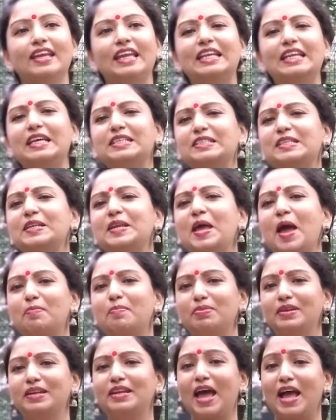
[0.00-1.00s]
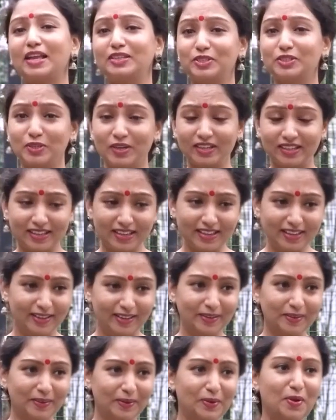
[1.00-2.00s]
It doesn't happen naturally,
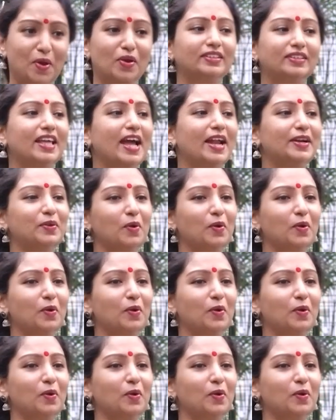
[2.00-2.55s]
not that